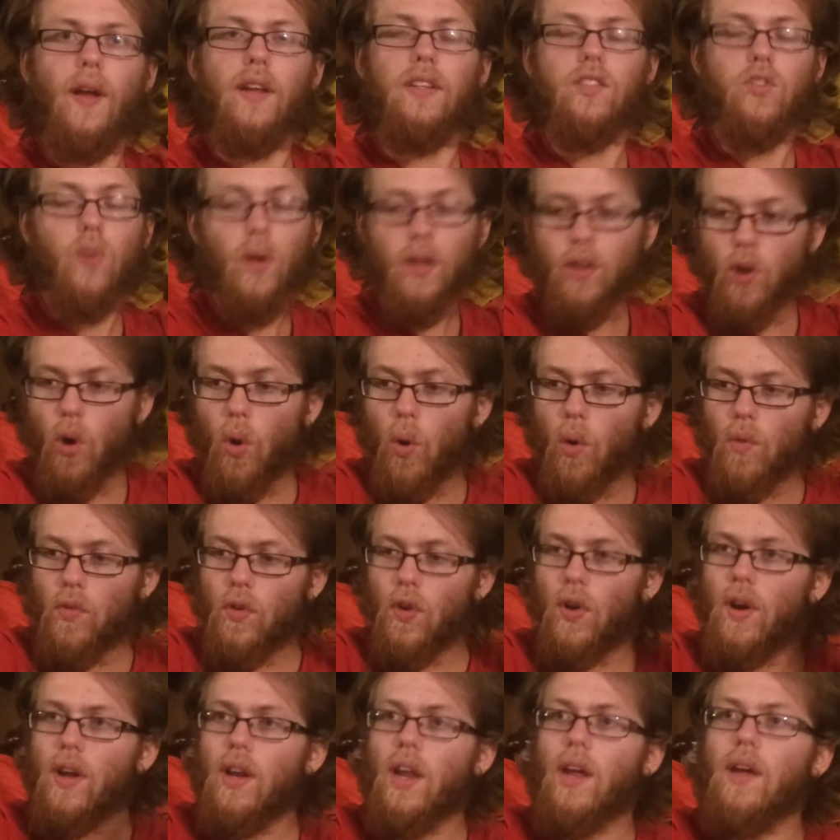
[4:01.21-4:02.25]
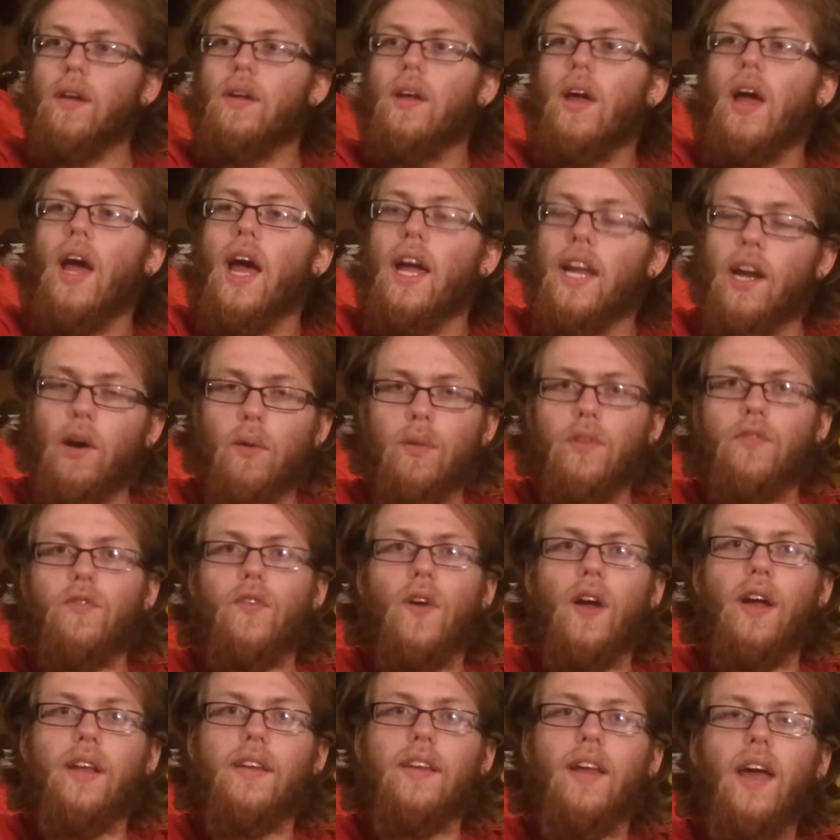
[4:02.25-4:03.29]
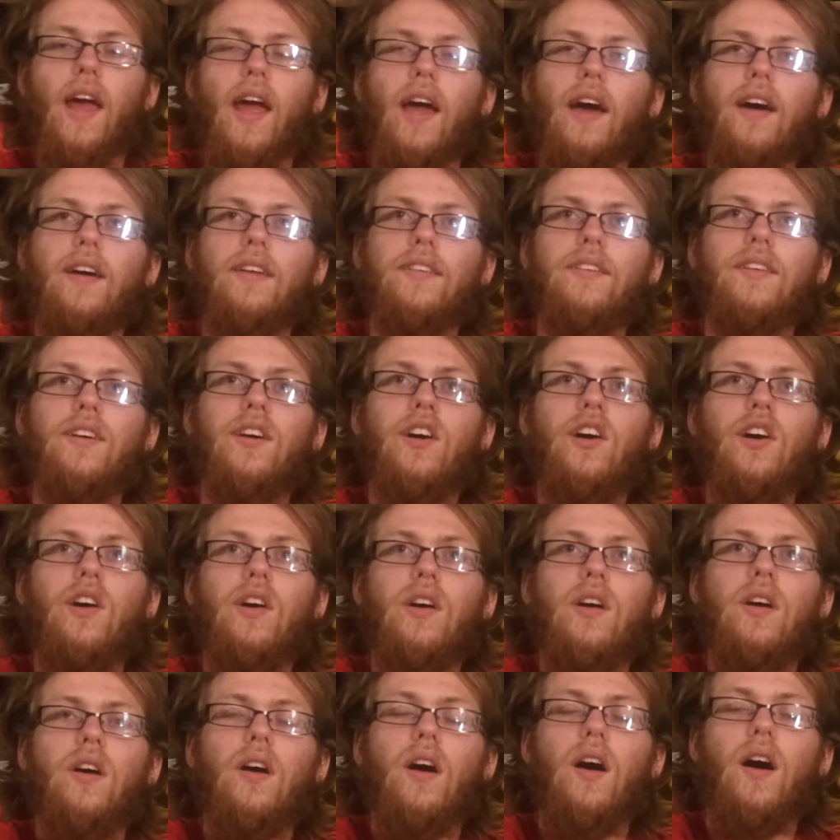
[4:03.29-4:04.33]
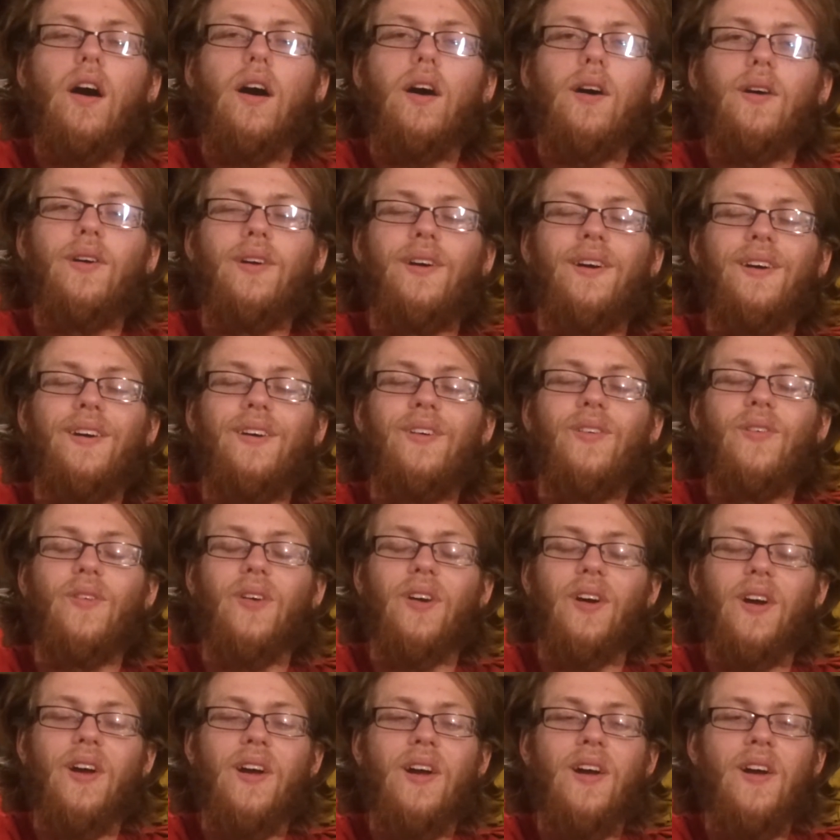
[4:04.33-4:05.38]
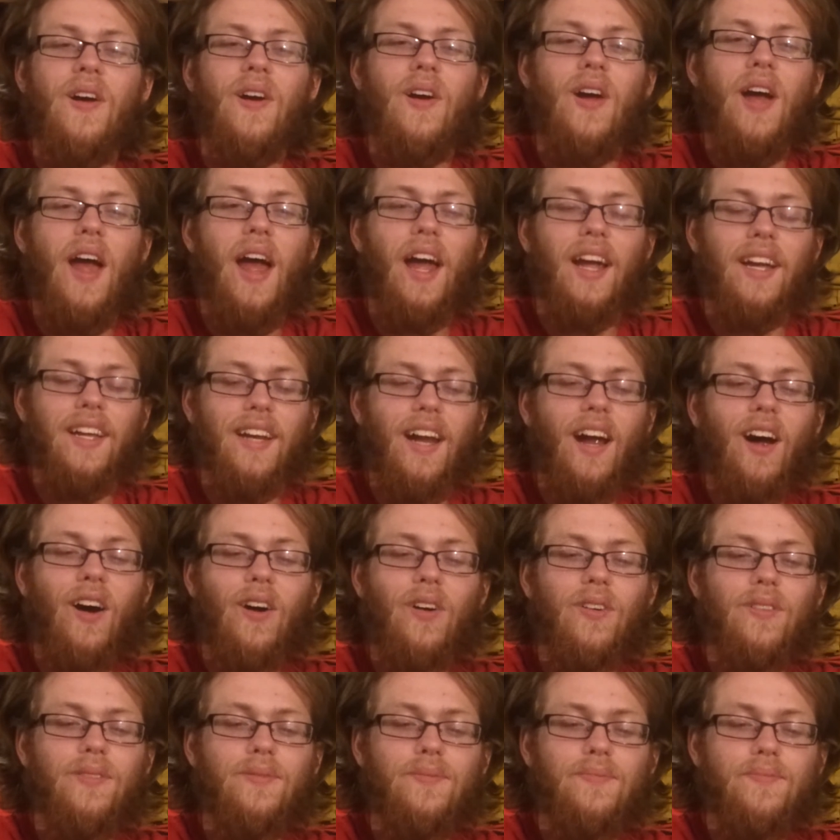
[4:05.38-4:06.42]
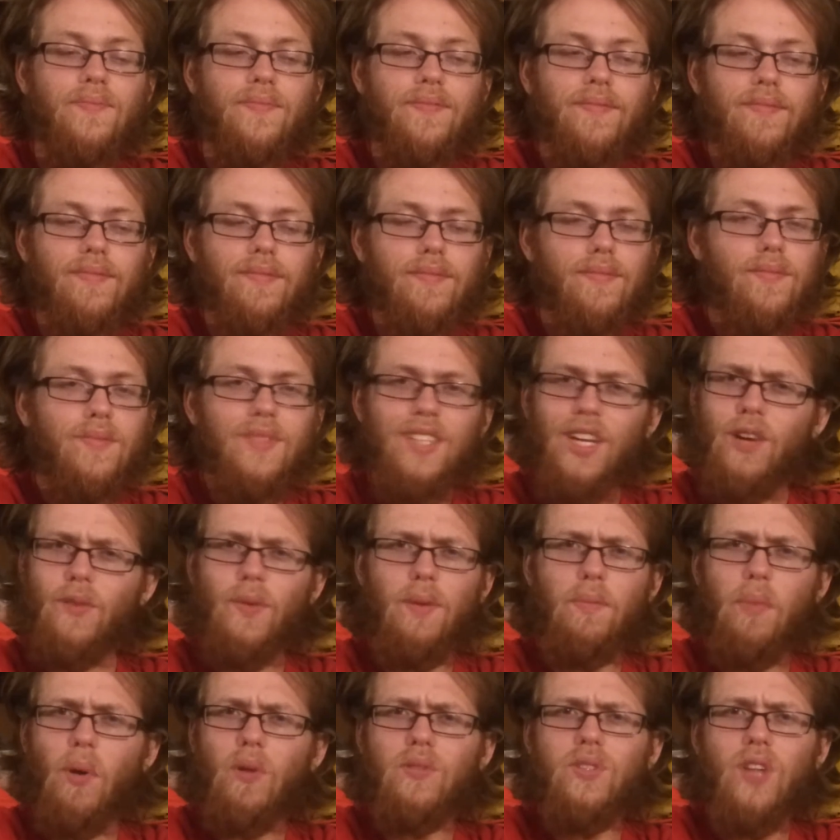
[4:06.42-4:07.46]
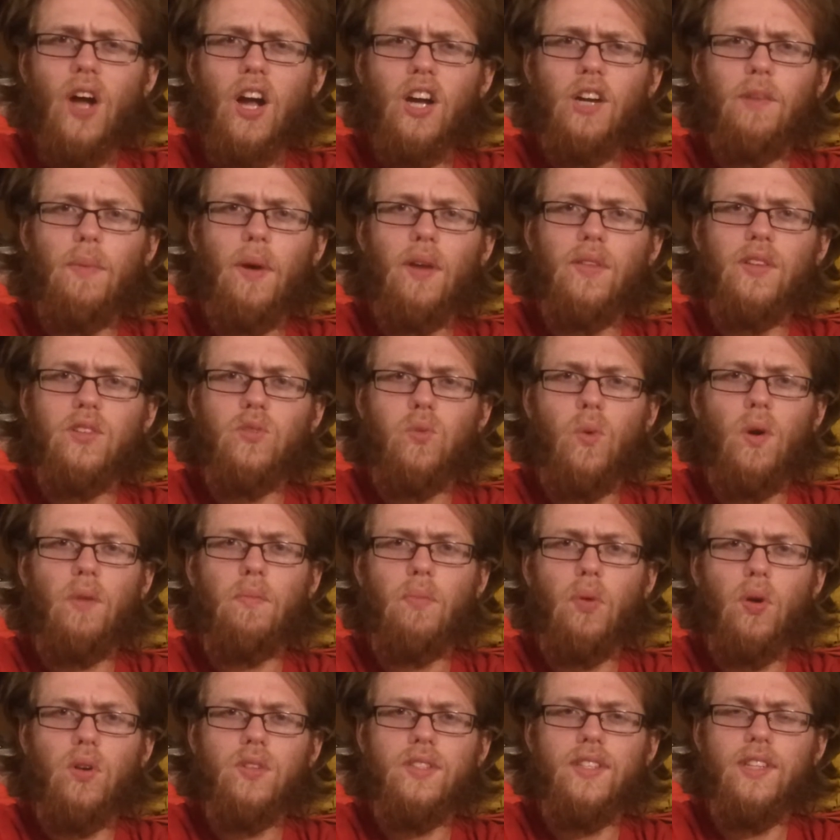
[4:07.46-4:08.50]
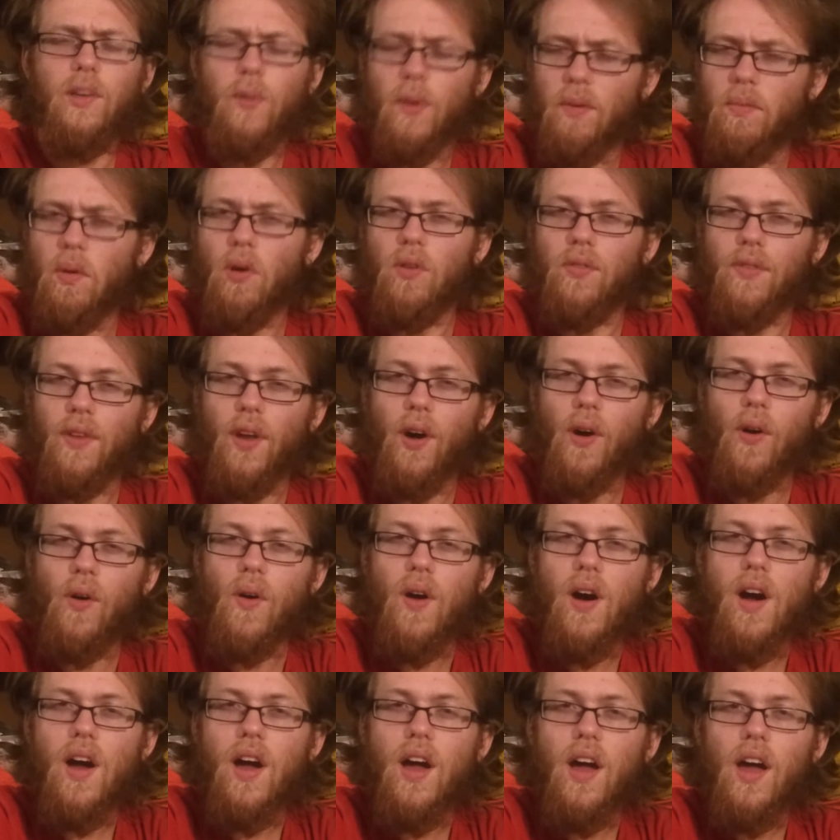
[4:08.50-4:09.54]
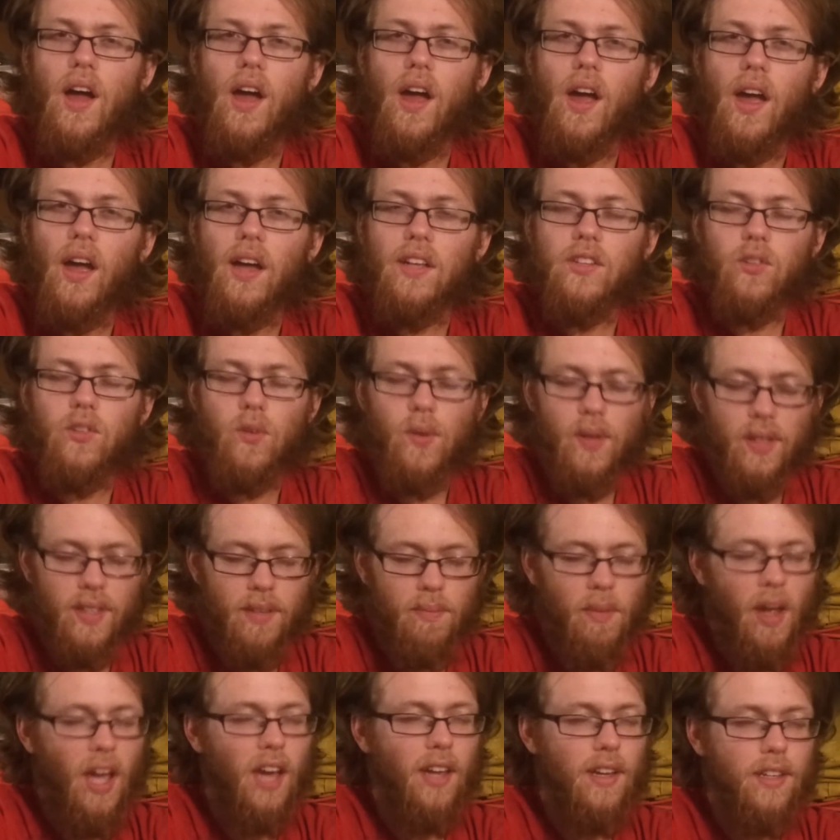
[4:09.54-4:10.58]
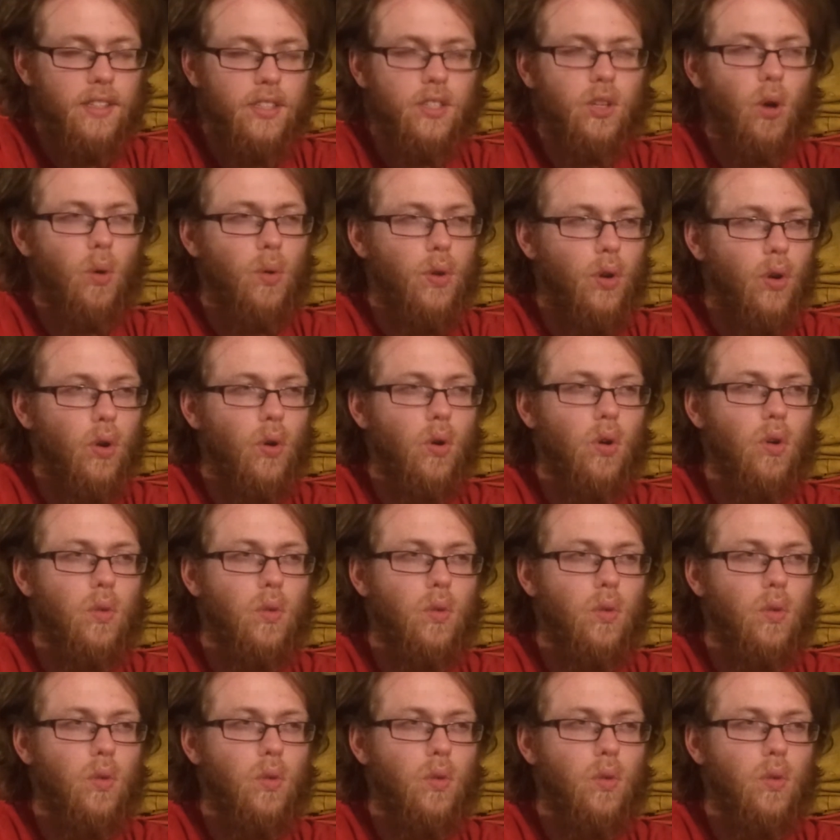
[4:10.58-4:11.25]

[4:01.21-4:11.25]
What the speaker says: So I go over and I hang out with a friend, and we're hanging out, and we both talk about this one person that we both know. And so we're like, man, he's so cool.